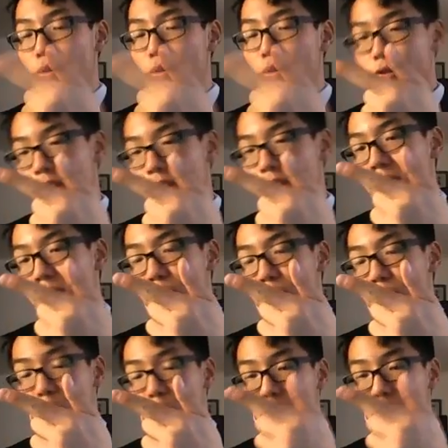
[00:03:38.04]
transmitting
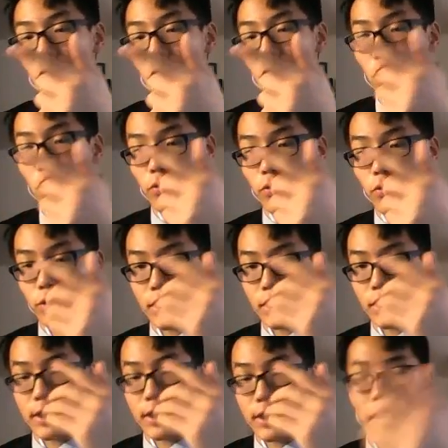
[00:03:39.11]
protocol over
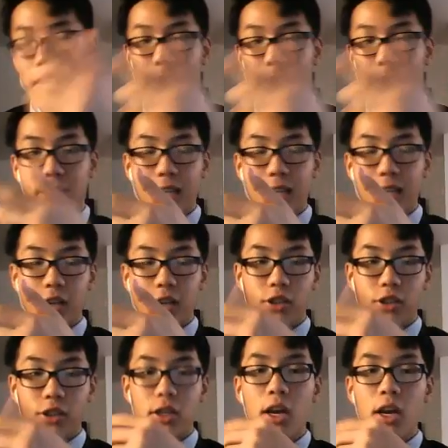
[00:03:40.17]
these database
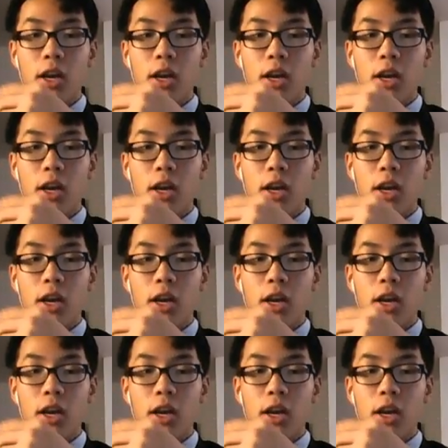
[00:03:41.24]
connections,